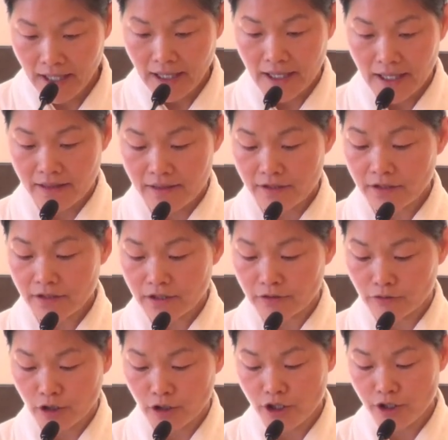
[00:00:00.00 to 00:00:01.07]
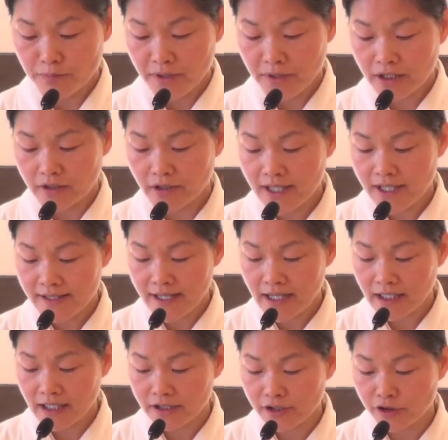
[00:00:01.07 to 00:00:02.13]
And third, worshipping
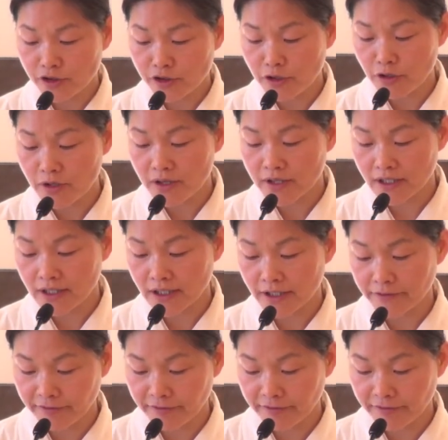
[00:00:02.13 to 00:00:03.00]
Ilwansang is to know the